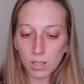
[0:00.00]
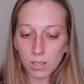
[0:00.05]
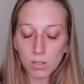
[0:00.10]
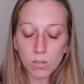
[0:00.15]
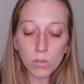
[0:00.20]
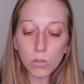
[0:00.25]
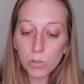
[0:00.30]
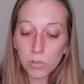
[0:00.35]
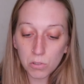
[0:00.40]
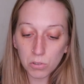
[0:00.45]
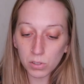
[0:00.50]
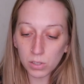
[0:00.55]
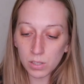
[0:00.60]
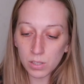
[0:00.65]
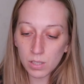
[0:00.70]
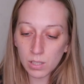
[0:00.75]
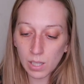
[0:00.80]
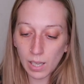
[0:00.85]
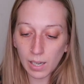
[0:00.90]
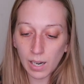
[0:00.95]

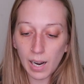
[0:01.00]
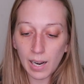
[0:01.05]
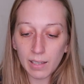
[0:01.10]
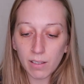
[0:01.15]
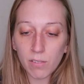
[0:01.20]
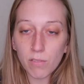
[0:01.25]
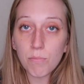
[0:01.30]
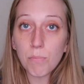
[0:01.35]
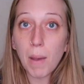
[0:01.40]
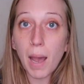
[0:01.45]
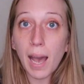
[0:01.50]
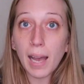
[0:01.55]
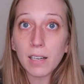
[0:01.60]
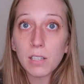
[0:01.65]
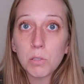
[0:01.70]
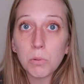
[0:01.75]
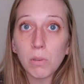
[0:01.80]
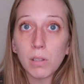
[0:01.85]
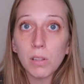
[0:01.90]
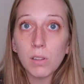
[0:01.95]
neutrals that kind of
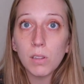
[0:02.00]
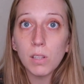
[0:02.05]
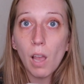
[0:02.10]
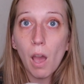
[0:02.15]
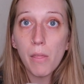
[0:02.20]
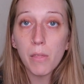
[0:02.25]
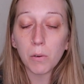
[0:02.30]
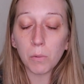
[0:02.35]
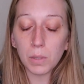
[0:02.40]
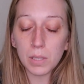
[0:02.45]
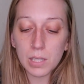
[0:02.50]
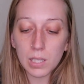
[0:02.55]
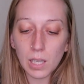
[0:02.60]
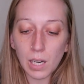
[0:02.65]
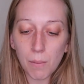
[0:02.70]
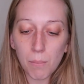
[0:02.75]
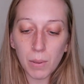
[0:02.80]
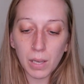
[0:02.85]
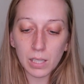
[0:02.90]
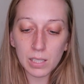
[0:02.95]
match with the other ones that
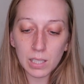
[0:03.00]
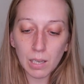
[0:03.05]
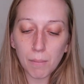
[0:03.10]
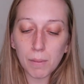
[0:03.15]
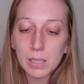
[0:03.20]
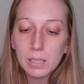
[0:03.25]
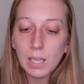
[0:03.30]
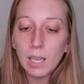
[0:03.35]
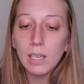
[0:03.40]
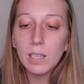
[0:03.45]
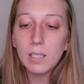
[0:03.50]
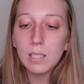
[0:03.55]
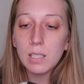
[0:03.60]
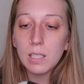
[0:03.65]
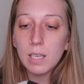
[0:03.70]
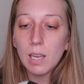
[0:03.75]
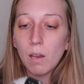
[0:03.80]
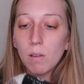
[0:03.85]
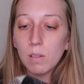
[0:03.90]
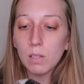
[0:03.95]
I picked. And I'm excited to
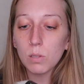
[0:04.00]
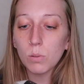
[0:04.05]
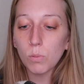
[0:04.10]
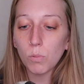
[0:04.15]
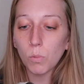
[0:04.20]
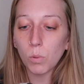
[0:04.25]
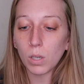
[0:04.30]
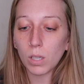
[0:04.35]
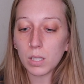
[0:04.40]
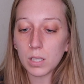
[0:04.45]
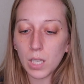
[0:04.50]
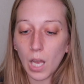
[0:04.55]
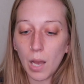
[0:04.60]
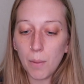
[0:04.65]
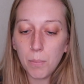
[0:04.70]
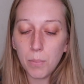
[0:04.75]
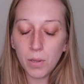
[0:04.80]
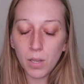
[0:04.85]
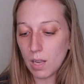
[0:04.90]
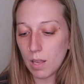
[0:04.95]
see how this one works
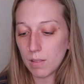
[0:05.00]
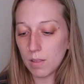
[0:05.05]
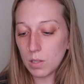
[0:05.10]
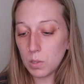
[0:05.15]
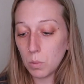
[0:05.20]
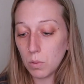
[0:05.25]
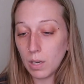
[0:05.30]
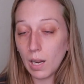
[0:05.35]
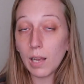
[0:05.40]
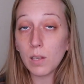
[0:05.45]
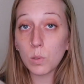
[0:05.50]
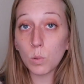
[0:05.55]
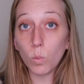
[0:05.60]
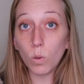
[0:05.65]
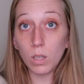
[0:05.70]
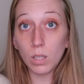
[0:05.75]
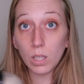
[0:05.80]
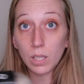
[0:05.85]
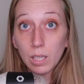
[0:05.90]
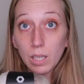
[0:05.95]
up. And this one has
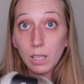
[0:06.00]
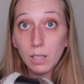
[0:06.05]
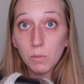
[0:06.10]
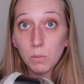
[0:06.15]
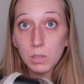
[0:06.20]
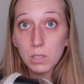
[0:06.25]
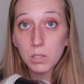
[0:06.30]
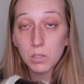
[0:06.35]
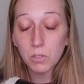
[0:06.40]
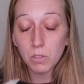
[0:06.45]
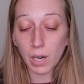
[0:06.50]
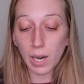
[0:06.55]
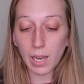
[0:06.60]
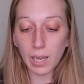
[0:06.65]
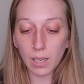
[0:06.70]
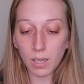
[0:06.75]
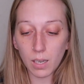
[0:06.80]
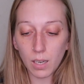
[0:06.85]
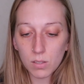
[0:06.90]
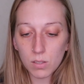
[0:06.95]
wool in it, which is
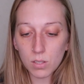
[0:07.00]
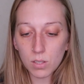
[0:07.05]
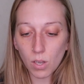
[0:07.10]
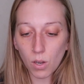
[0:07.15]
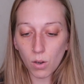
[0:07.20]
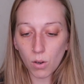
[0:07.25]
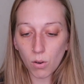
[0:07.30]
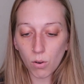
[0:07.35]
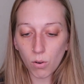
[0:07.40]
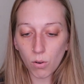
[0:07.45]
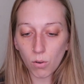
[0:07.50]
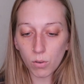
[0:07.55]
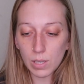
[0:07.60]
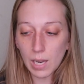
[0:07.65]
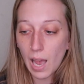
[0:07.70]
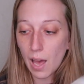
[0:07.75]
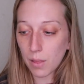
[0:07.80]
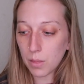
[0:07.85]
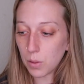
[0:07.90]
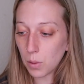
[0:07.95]
great. So
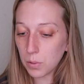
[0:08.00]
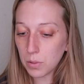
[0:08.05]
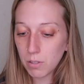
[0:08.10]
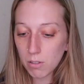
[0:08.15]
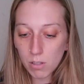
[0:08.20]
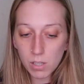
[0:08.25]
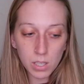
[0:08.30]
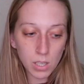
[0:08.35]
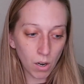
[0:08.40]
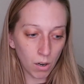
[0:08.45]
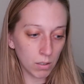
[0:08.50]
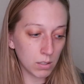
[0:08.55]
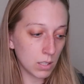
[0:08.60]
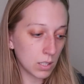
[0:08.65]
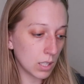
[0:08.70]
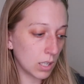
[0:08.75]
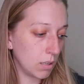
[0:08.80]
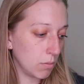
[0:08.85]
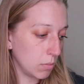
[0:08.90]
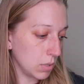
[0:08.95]
yeah, those are the yarns
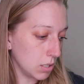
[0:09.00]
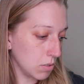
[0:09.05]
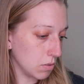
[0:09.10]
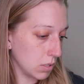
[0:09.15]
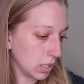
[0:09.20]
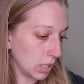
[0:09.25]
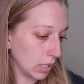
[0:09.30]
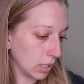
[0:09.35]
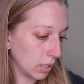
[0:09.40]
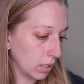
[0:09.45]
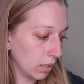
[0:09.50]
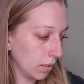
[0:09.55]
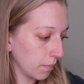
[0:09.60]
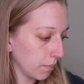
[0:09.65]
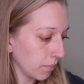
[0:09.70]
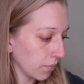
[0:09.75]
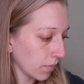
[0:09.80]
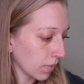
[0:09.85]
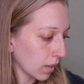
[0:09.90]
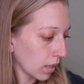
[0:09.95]
that I'm using.
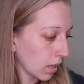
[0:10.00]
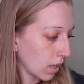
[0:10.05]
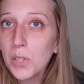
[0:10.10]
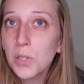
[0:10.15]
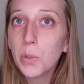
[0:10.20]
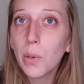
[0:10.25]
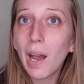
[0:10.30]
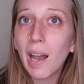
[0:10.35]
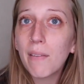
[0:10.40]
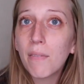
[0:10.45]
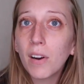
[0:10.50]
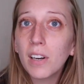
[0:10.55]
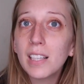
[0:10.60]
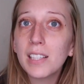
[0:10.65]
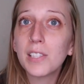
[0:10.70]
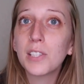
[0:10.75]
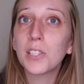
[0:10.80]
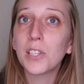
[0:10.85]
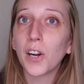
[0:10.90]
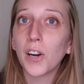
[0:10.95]
So I've already
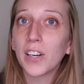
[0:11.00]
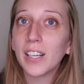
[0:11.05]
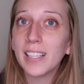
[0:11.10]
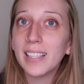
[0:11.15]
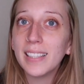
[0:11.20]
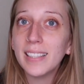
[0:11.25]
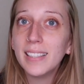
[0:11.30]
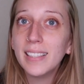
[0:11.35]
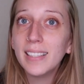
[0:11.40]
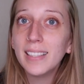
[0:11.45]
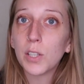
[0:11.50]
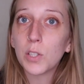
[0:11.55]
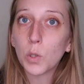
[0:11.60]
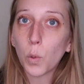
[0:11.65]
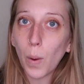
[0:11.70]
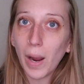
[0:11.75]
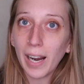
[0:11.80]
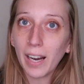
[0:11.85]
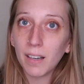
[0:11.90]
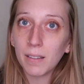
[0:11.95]
started a
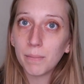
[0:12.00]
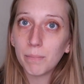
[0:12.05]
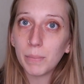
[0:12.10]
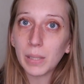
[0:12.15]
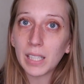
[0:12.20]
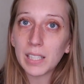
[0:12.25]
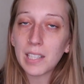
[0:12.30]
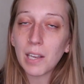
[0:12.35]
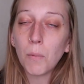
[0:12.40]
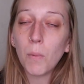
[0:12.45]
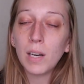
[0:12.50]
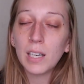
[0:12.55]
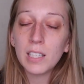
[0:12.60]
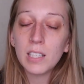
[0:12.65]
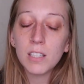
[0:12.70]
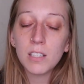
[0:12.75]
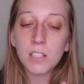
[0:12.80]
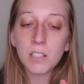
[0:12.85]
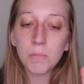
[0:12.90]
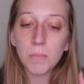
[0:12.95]
square because I wanted
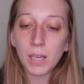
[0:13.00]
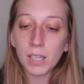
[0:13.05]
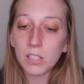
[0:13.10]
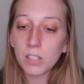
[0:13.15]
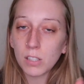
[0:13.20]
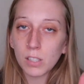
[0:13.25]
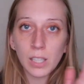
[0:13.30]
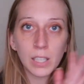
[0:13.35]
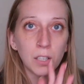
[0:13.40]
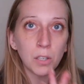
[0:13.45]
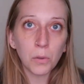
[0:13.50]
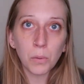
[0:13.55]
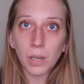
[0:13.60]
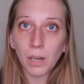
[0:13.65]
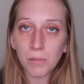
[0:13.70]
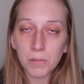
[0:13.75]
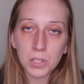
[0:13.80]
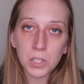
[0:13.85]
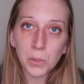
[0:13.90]
to just make sure I knew what I was